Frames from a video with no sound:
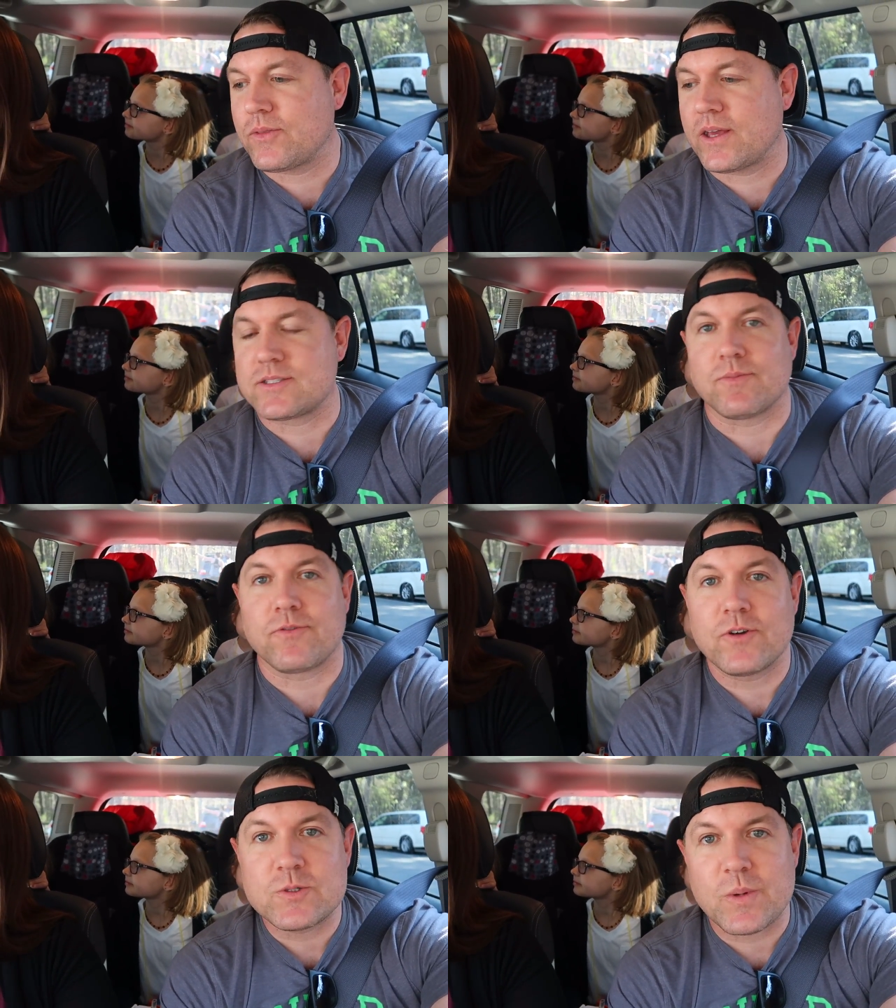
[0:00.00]
Speaker 1: with like some
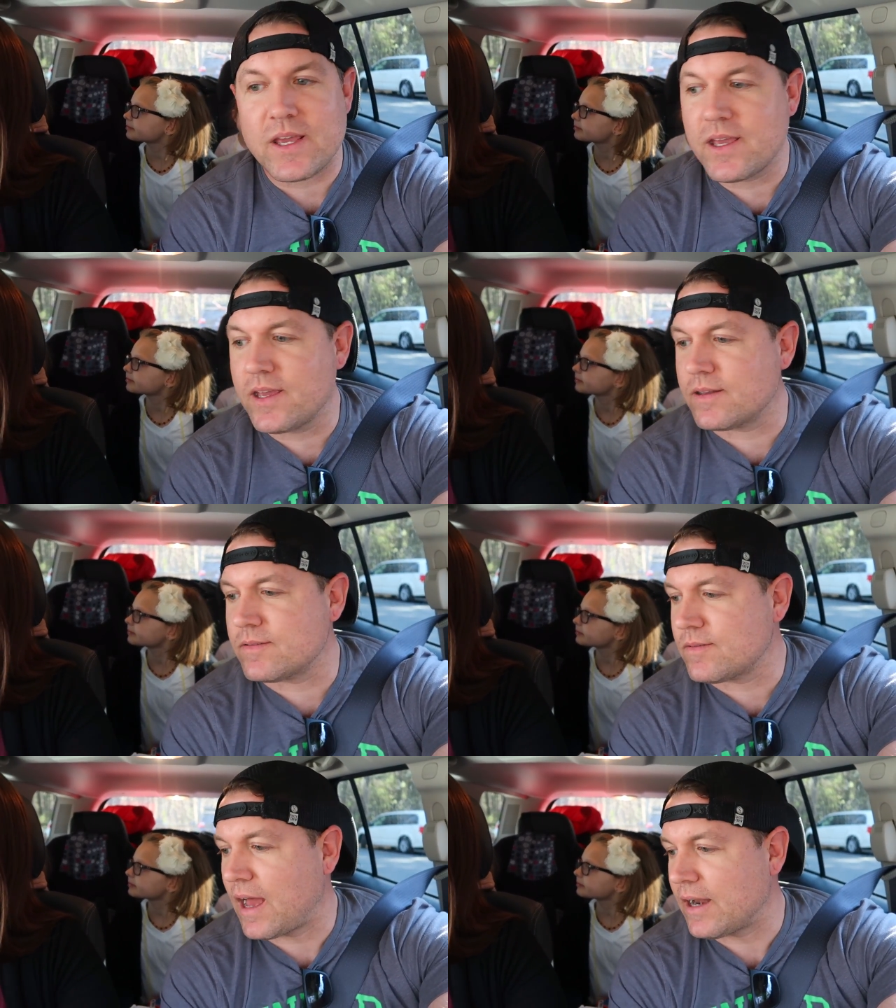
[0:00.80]
frisbee
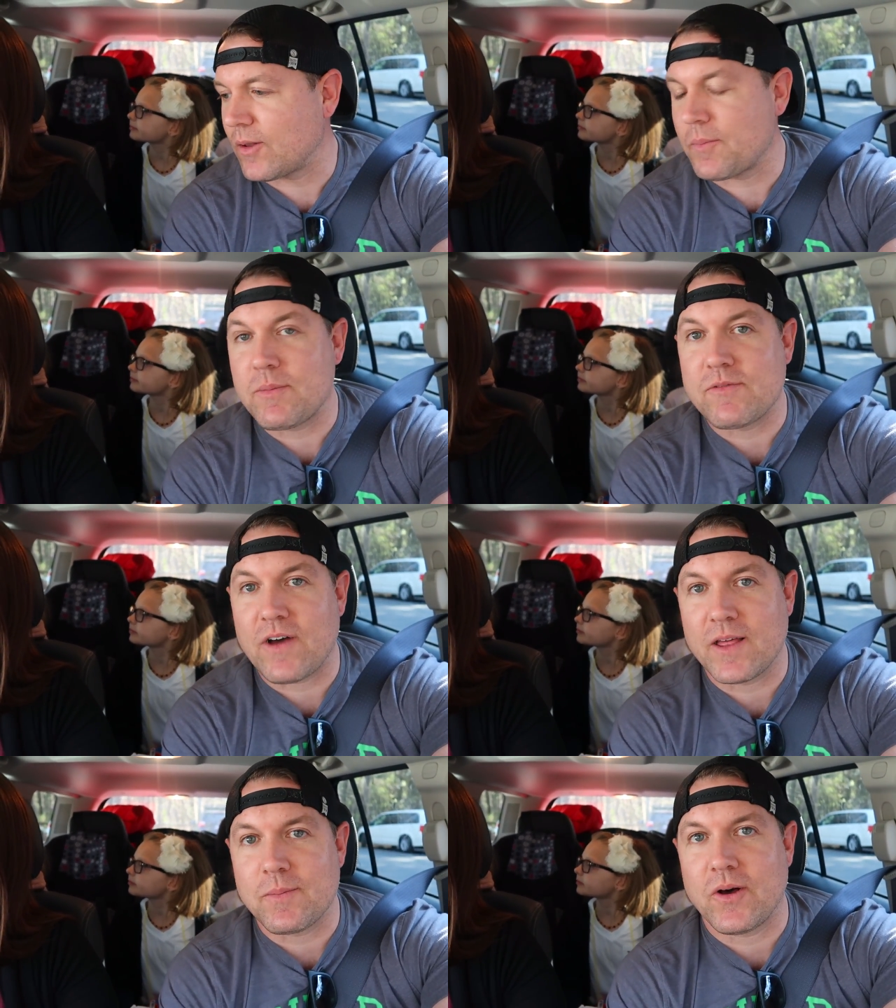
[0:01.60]
and I don't know, maybe
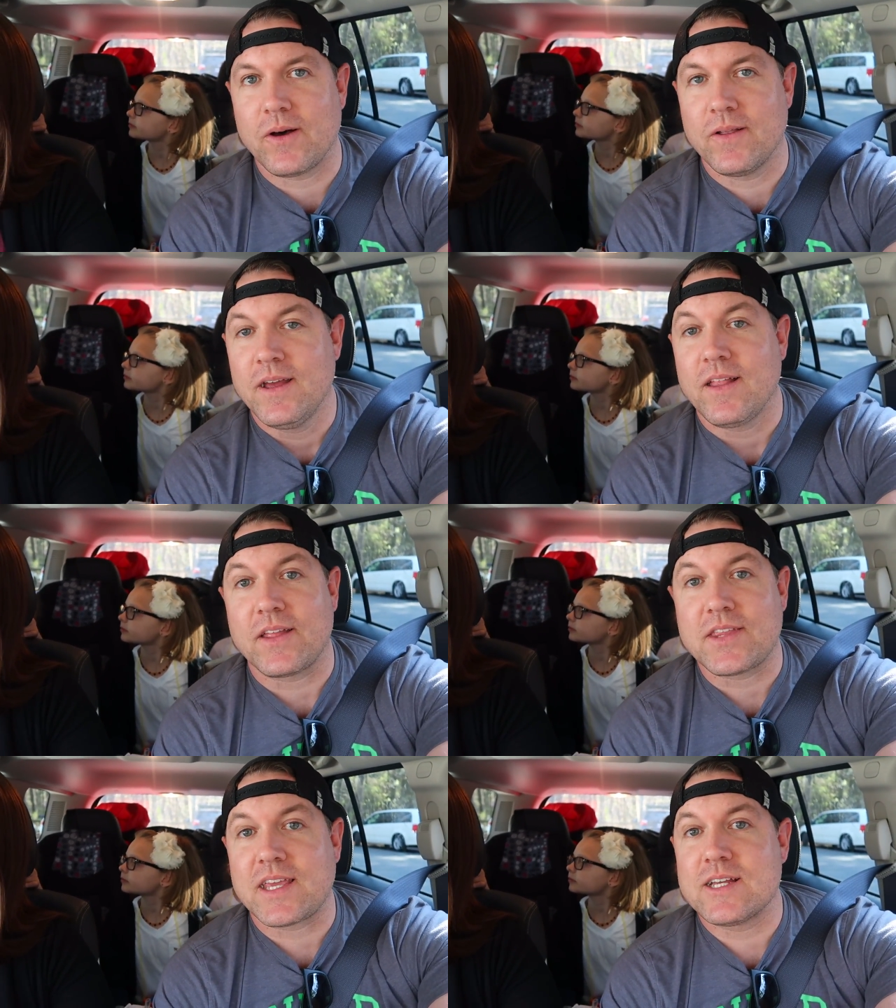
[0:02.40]
volleyball.
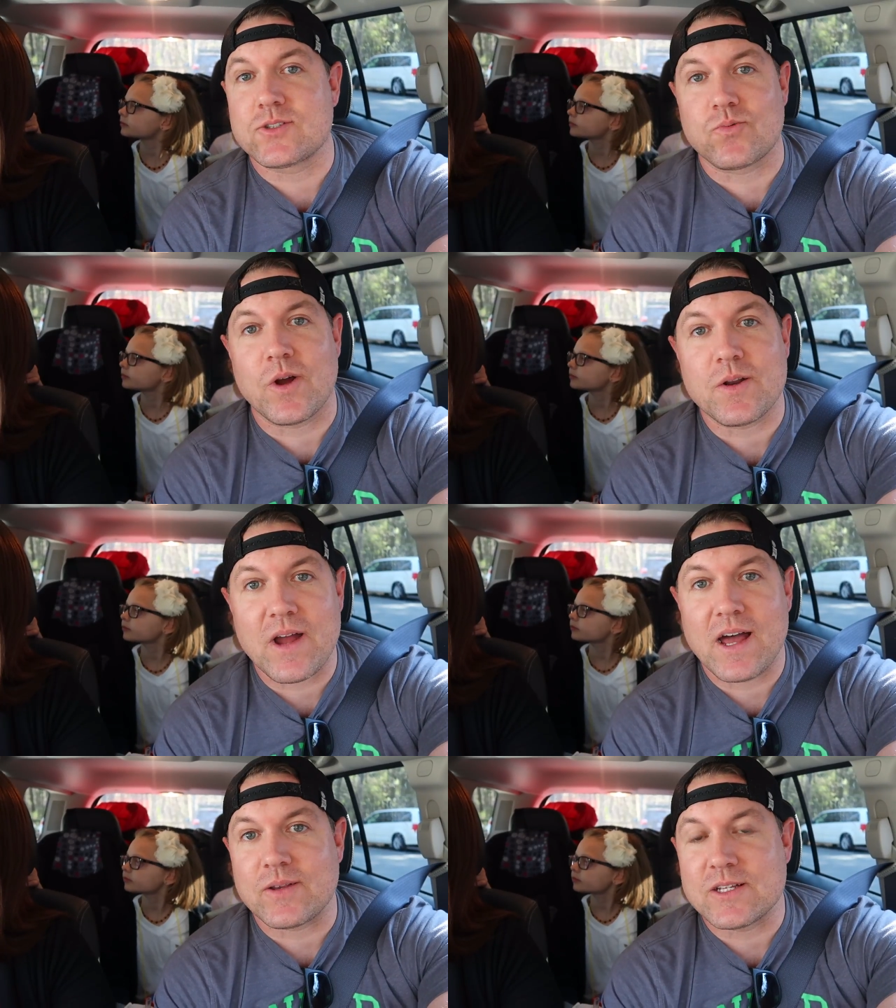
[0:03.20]
Let the kids run
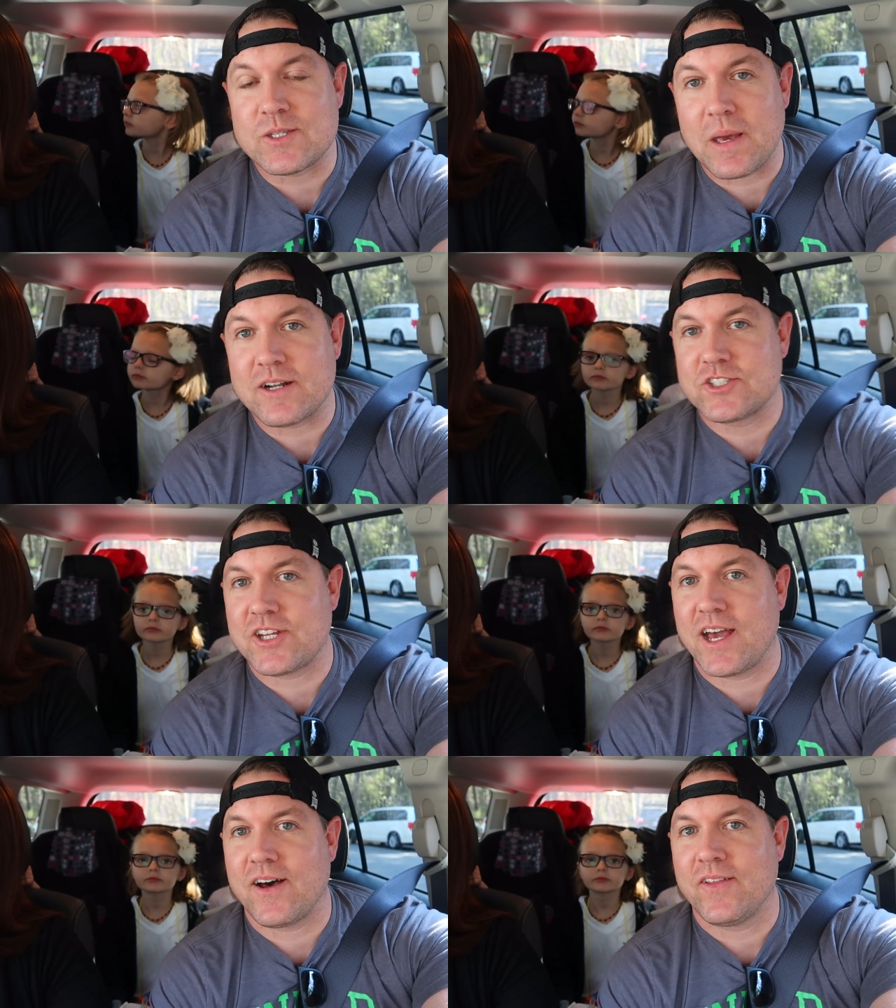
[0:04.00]
around, get some
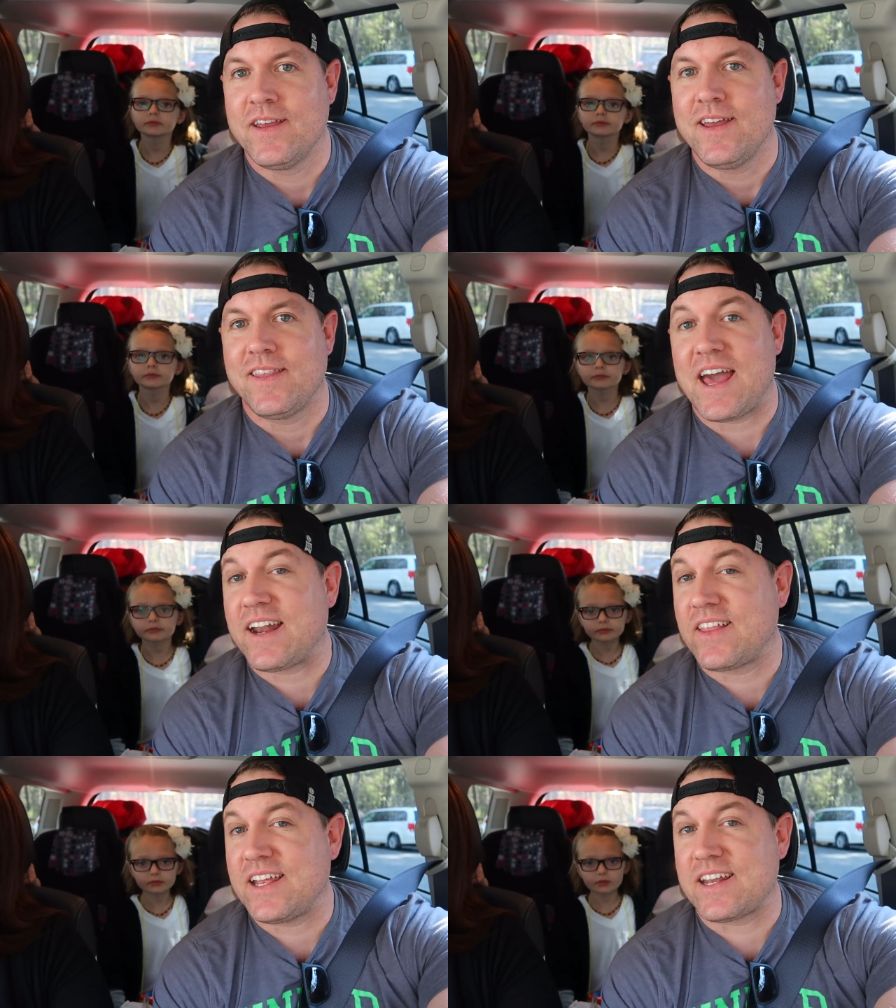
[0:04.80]
energy out. They
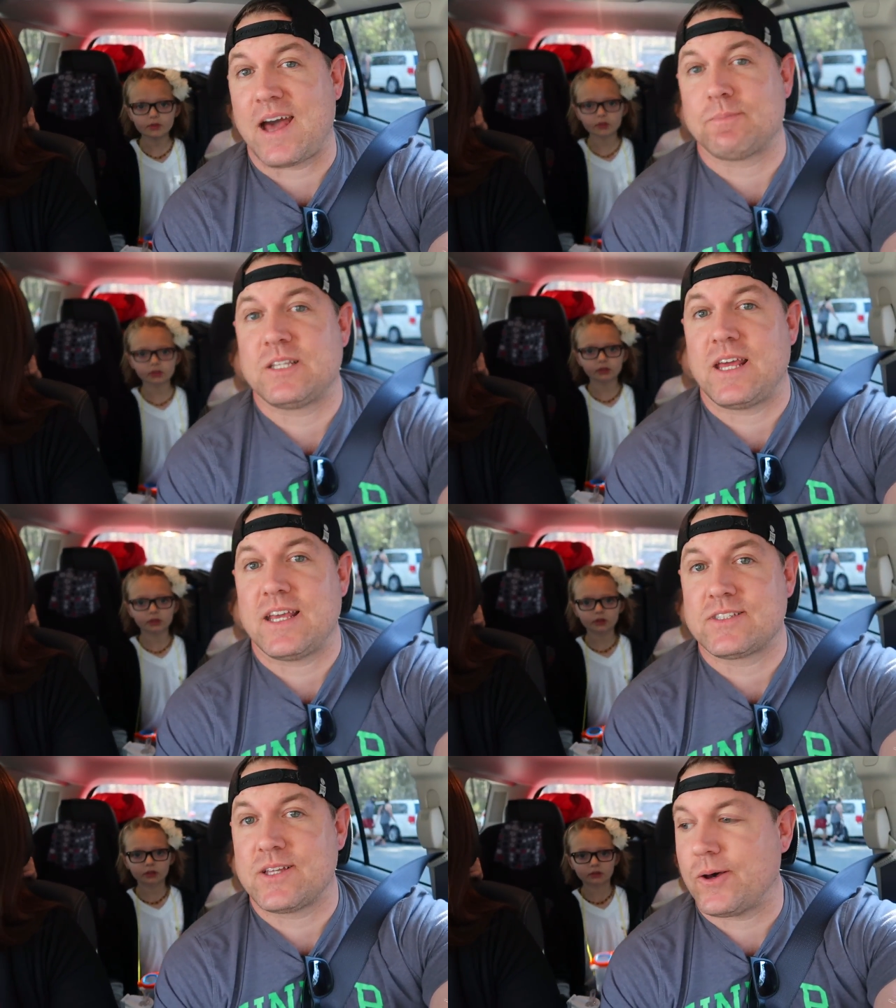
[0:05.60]
had a late nap
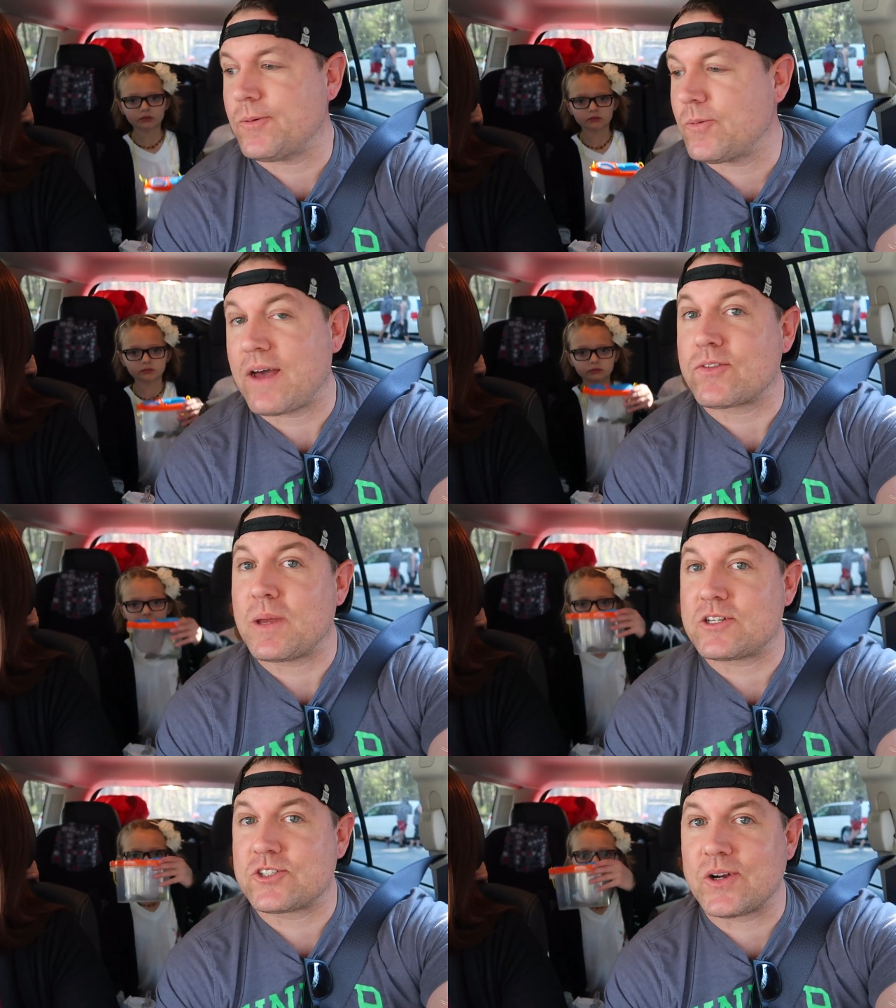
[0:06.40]
today. So we have to
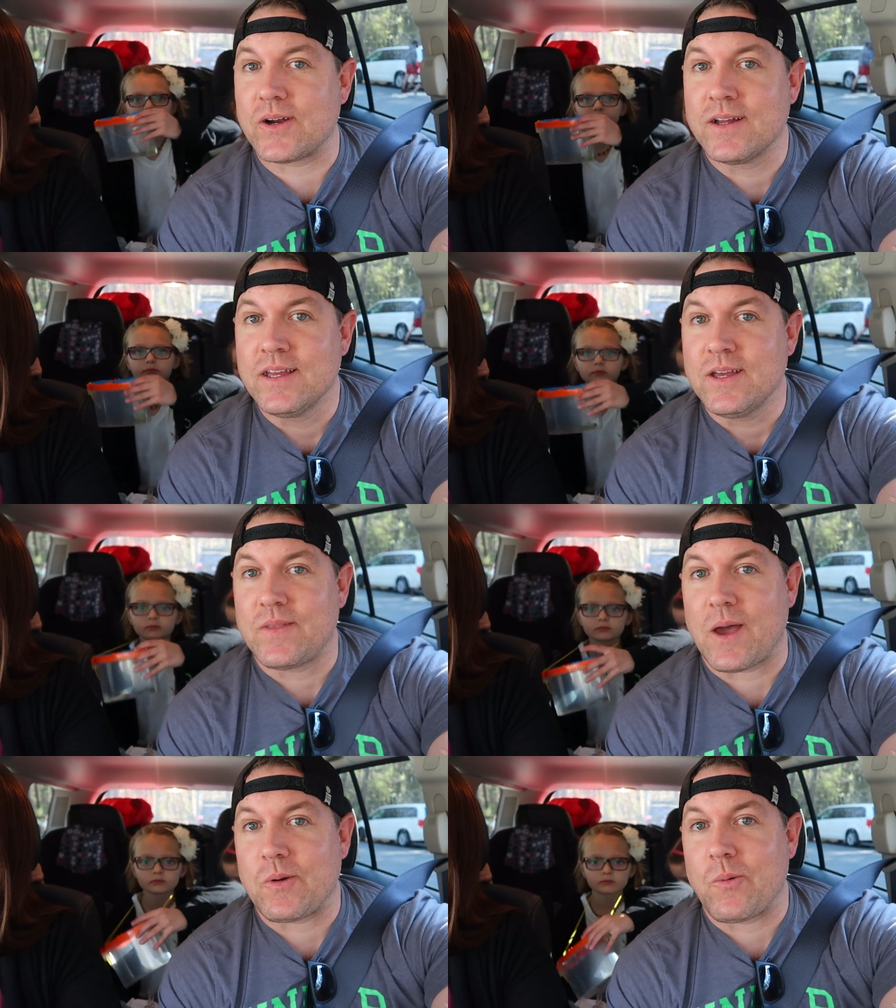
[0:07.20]
make sure
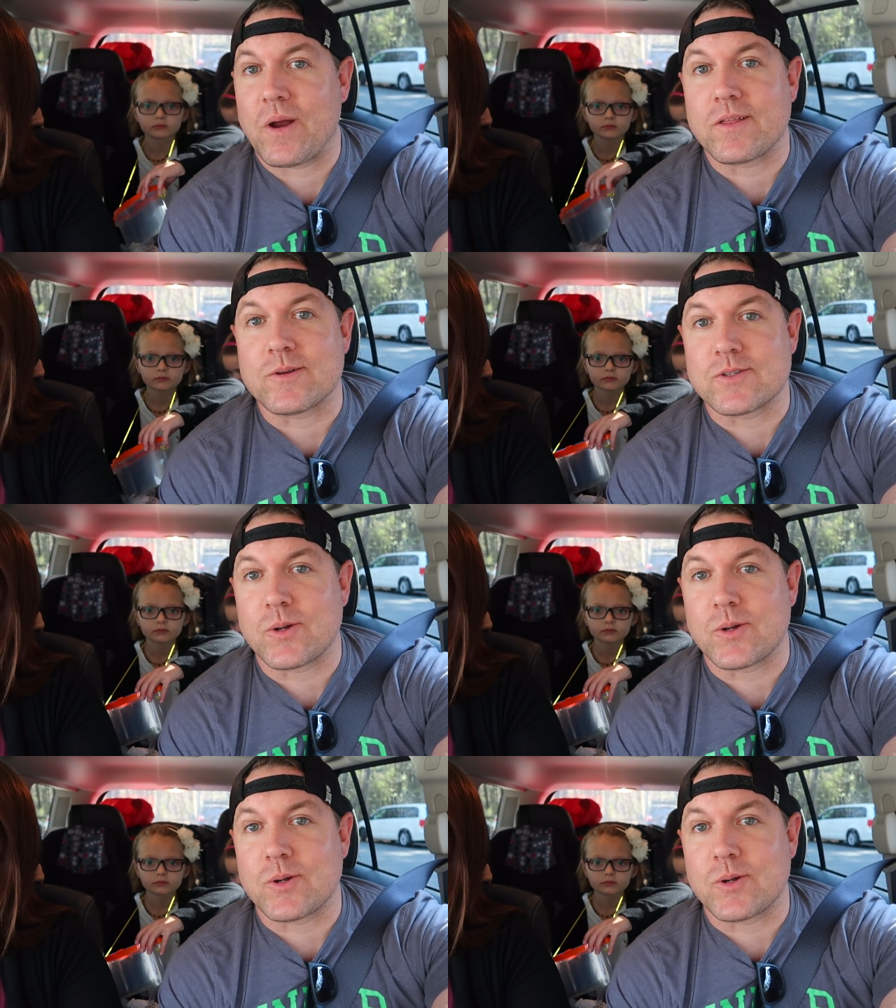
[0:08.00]
that we wear those